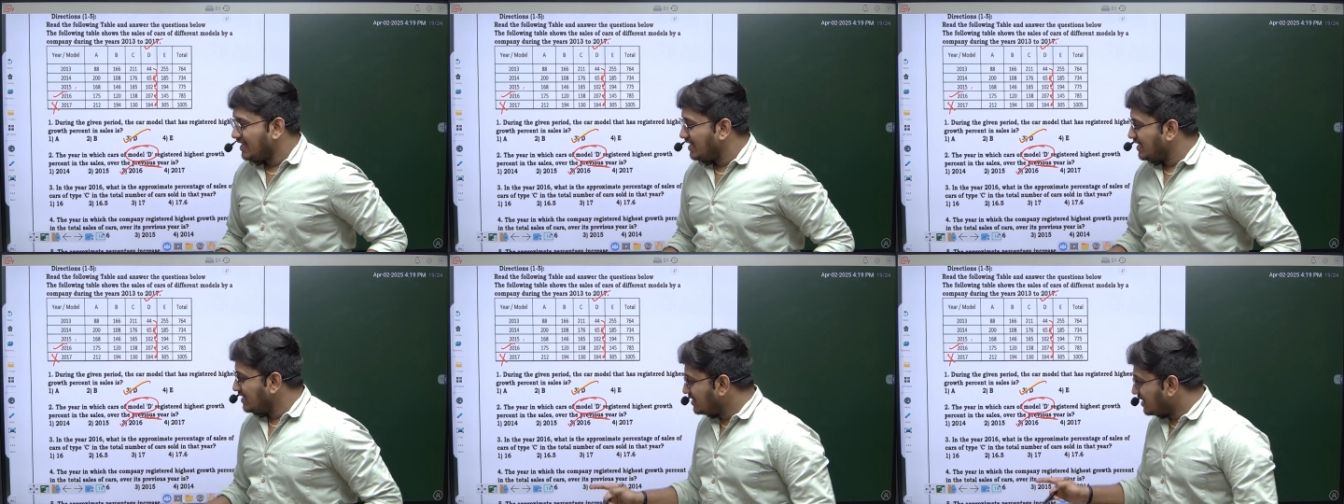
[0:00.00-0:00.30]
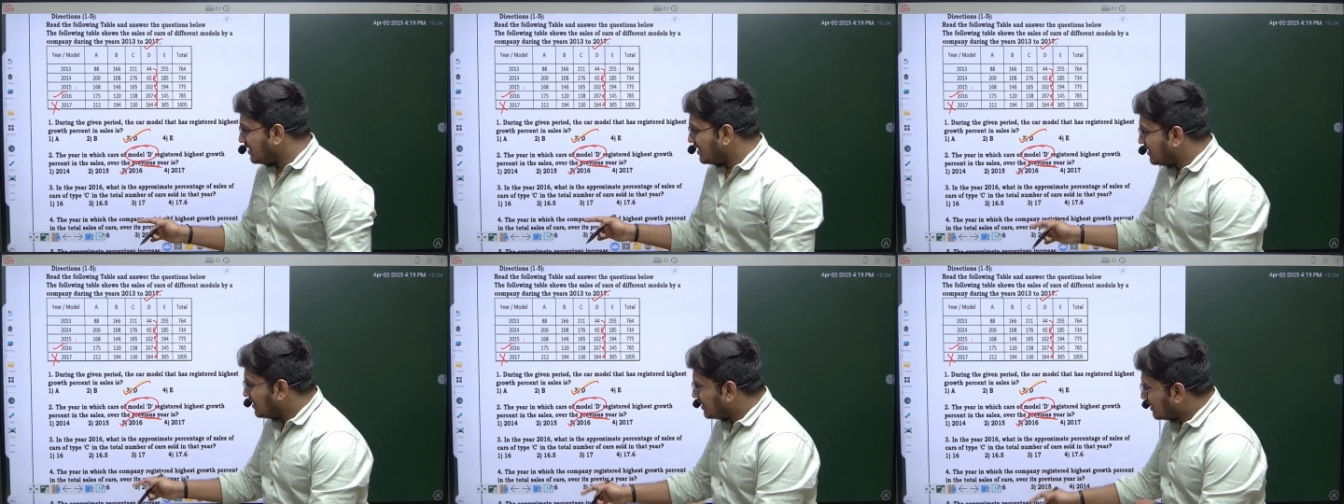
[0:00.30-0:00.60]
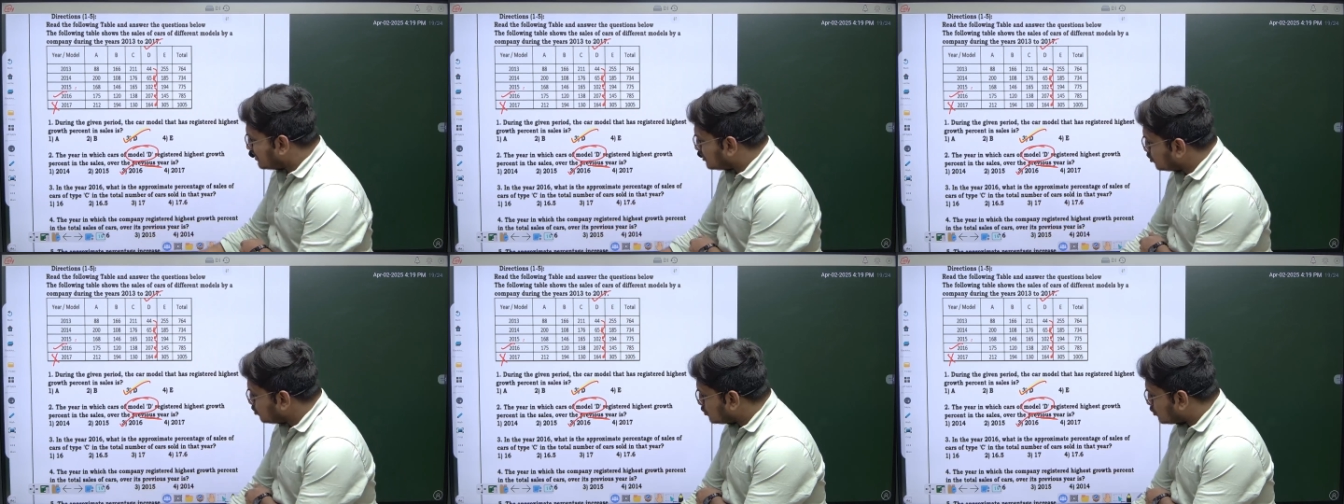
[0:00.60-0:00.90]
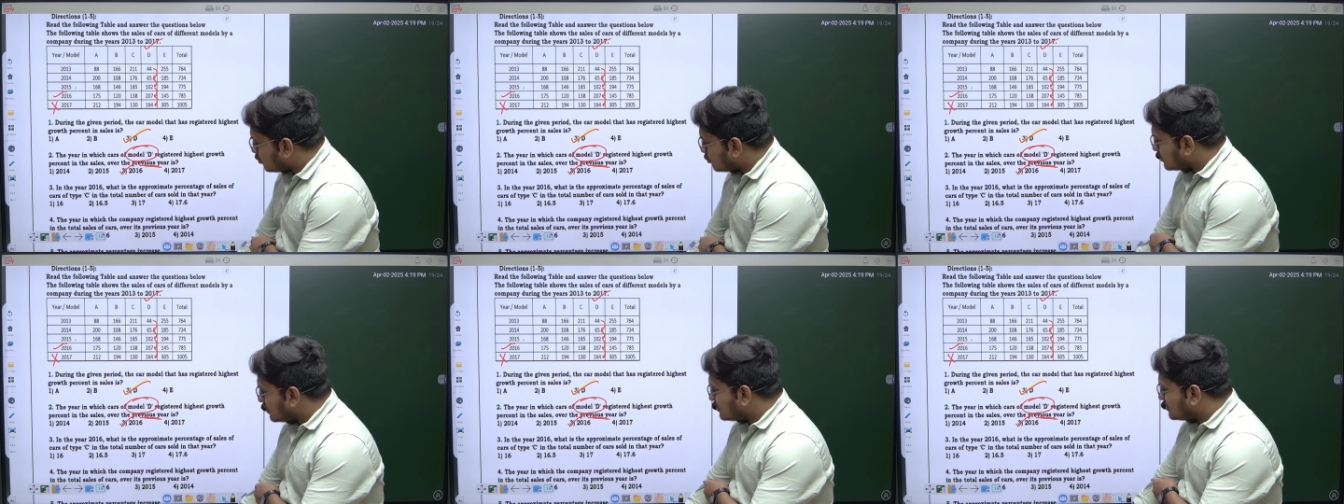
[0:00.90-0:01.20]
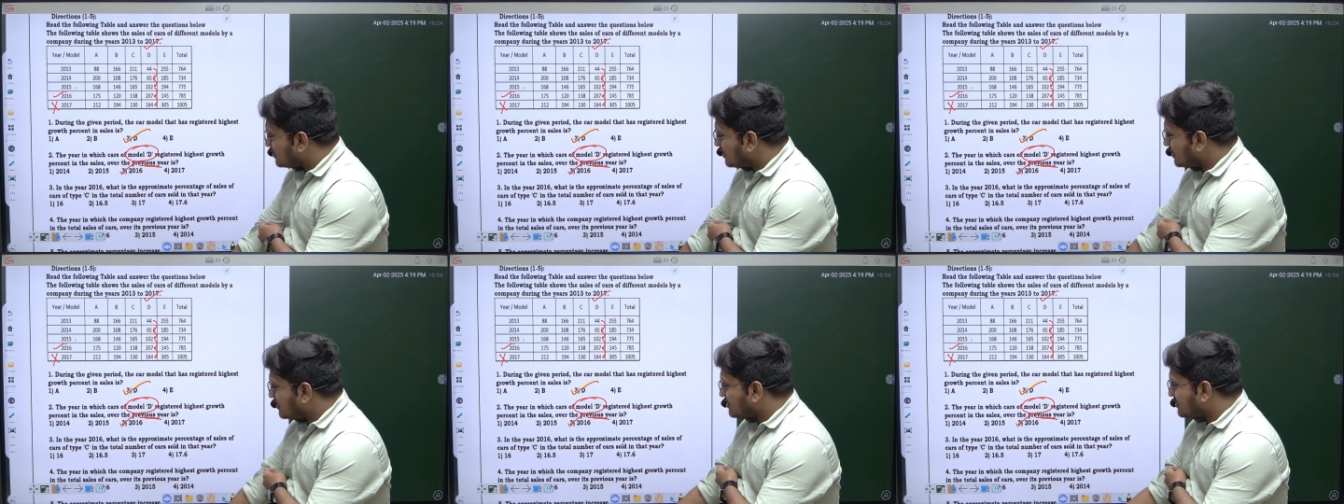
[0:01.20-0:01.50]
In the year
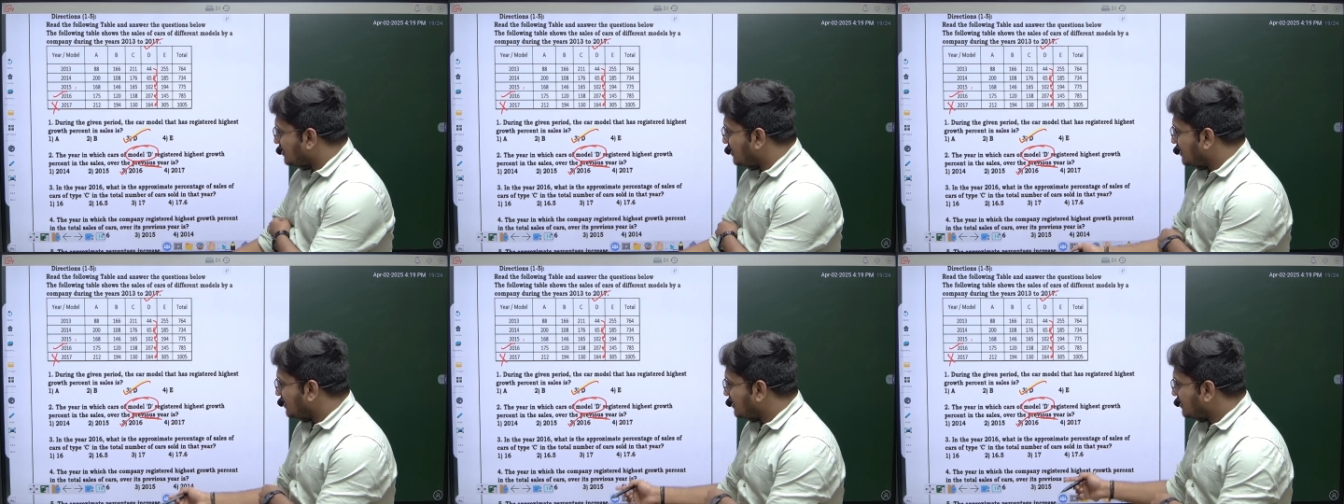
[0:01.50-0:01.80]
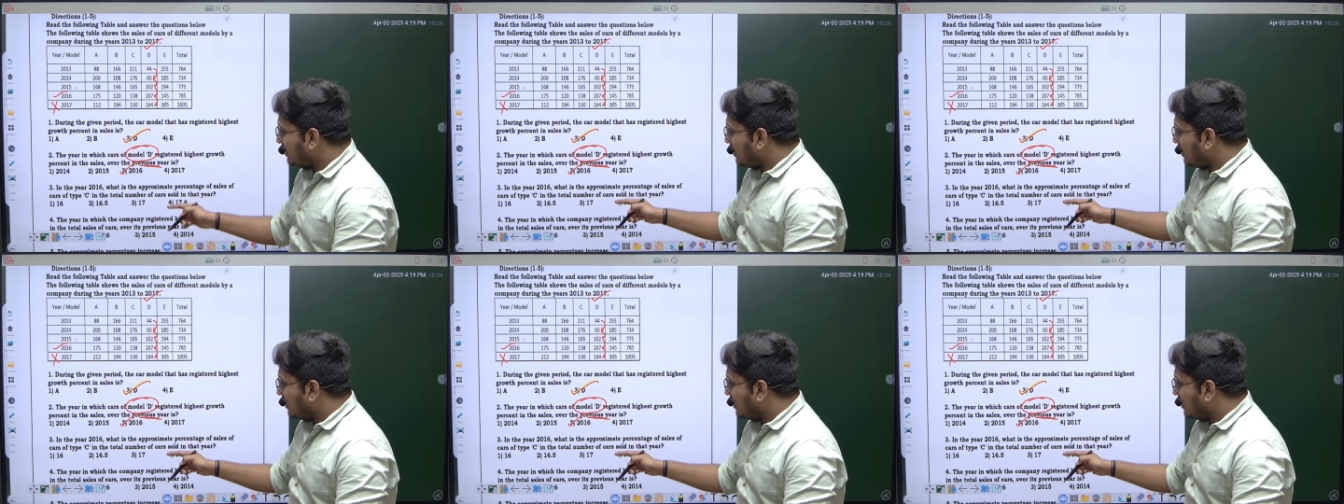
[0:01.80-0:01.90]
2016,